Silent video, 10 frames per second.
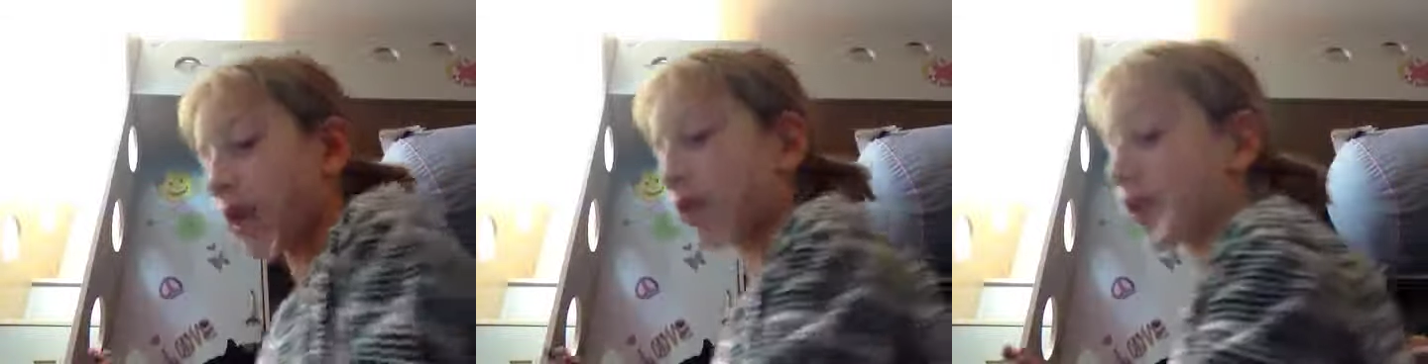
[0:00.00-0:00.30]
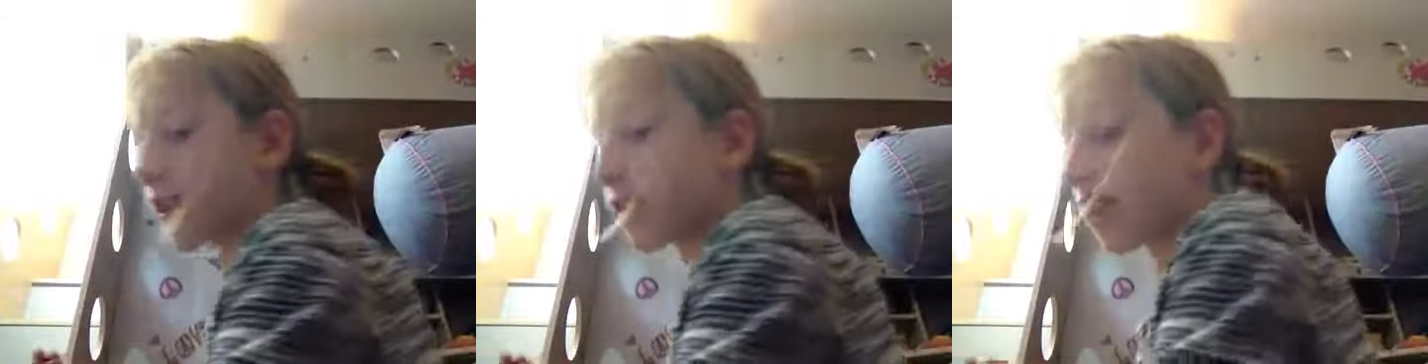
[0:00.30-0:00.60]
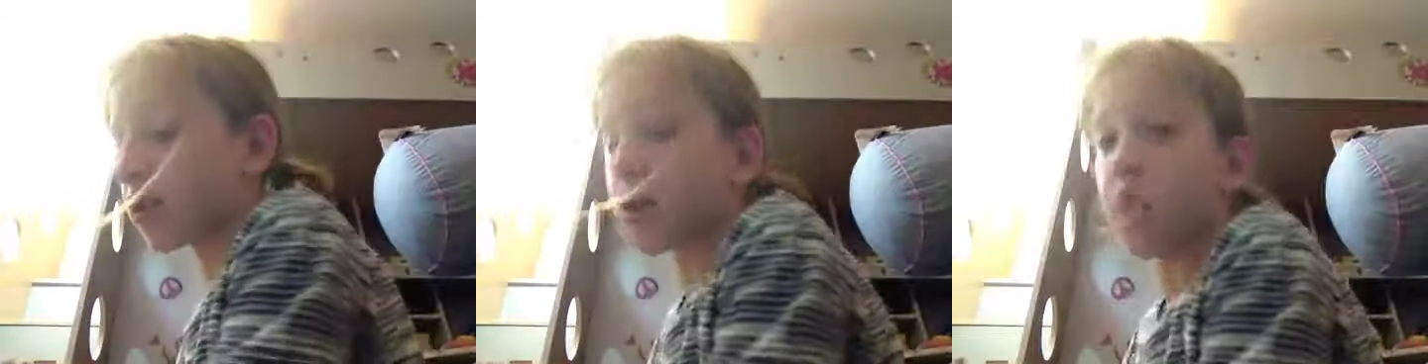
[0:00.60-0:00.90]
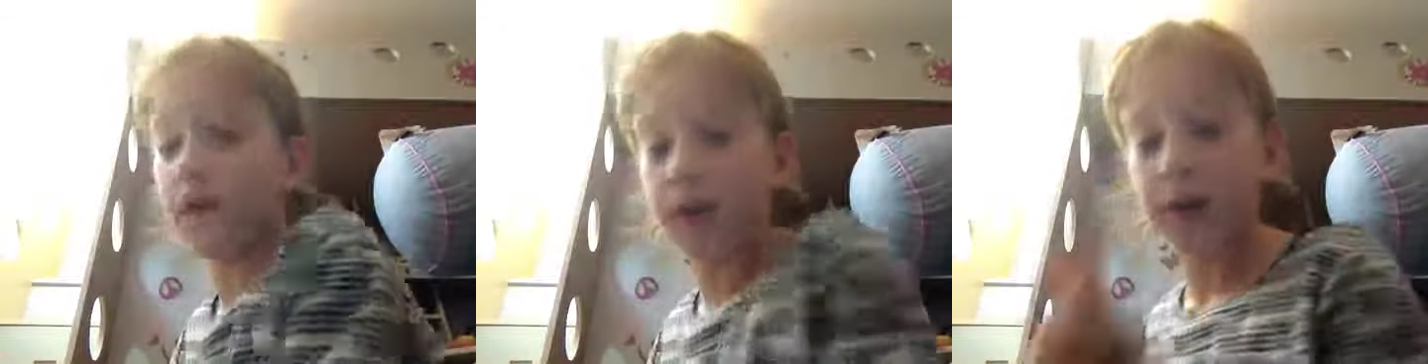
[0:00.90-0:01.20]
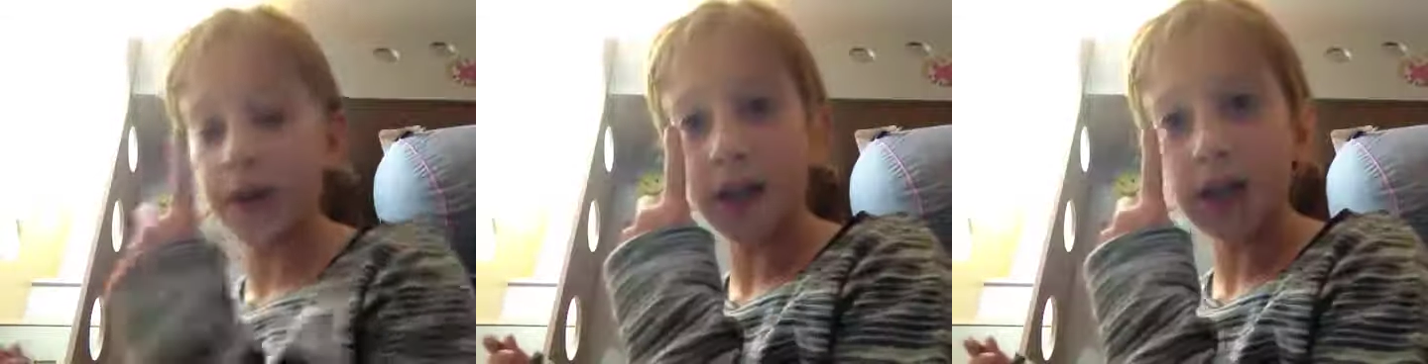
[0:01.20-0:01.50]
in the center of your
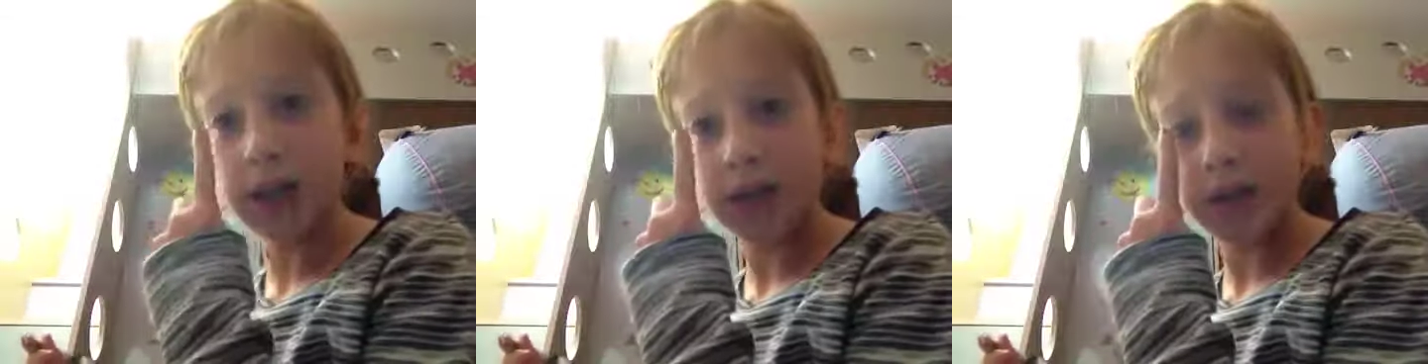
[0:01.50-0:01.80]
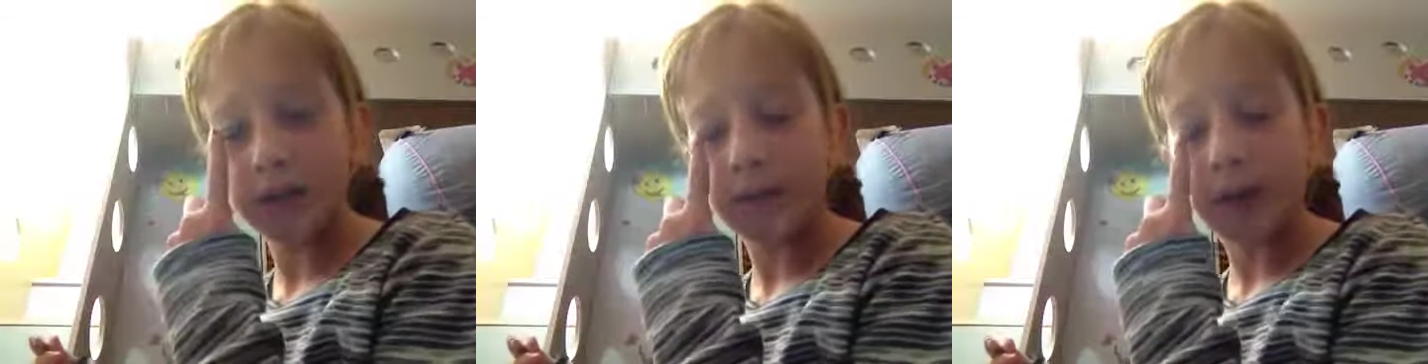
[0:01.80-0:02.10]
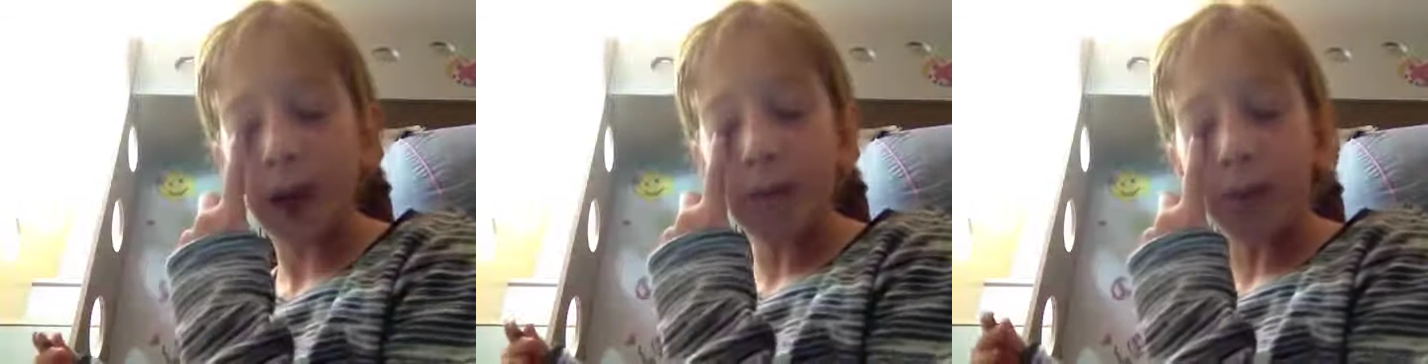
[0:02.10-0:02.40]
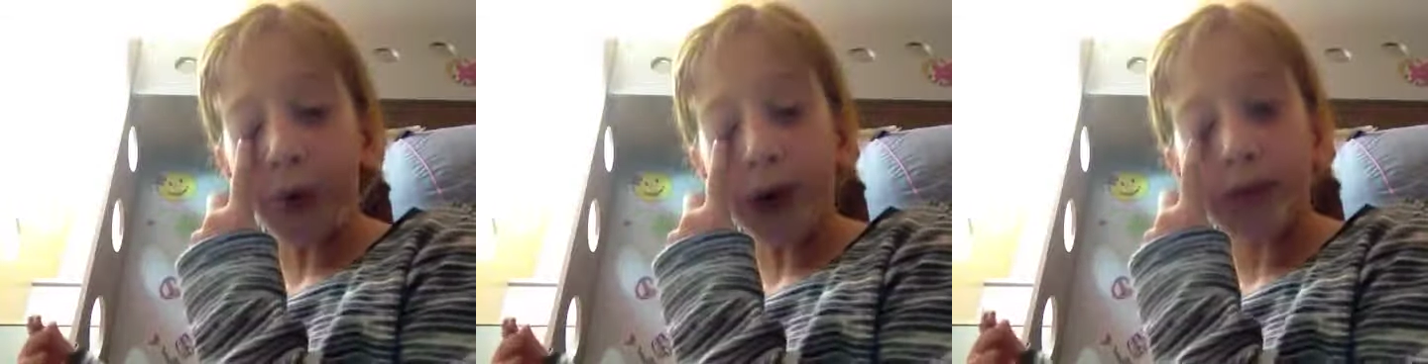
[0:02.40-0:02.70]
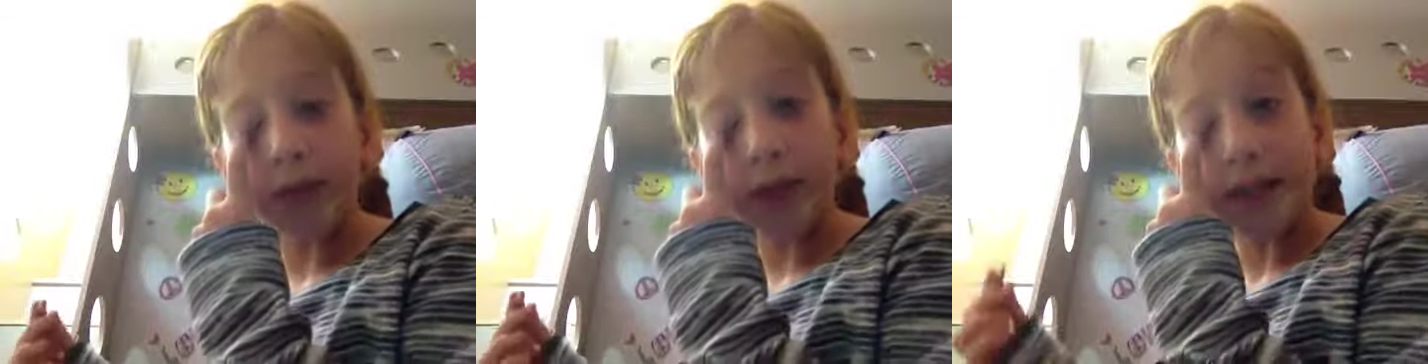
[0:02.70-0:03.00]
lids and
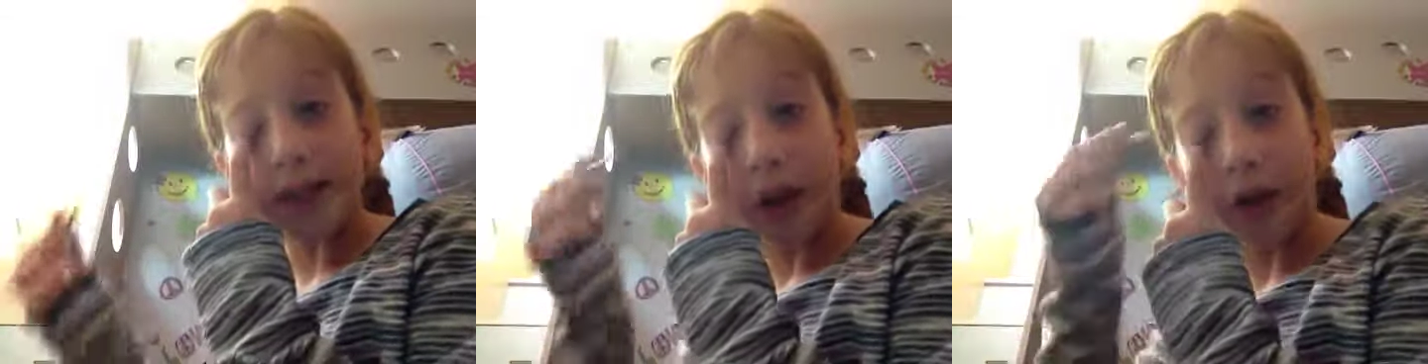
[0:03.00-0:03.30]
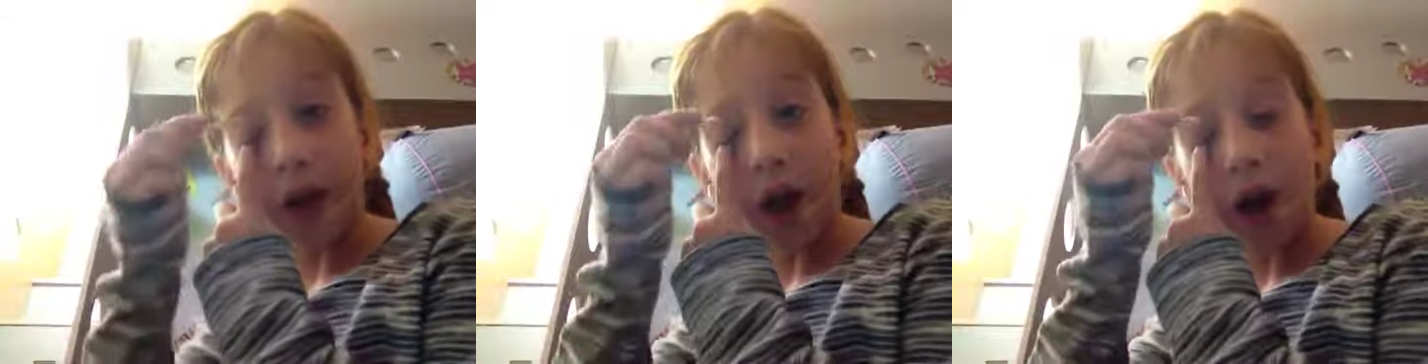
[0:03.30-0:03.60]
brighten this area